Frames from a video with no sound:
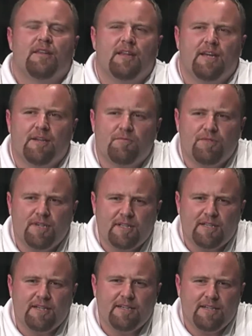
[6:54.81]
that
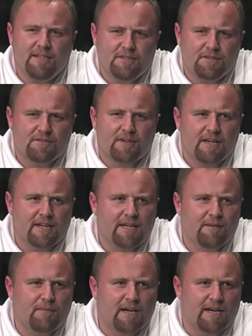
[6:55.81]
really you just got to
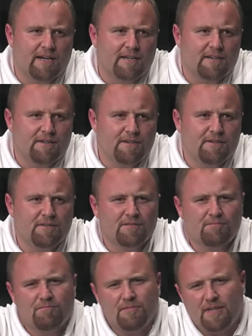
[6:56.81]
get by. You
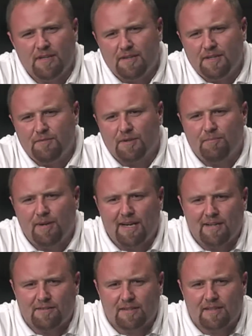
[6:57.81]
want to
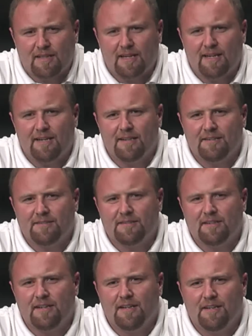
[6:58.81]
pass a
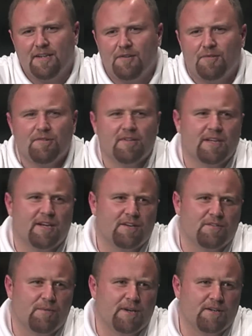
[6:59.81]
class. No one really
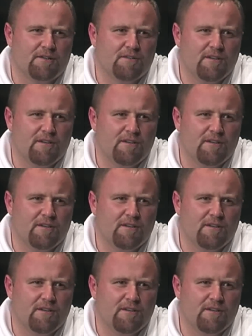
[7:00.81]
cares about your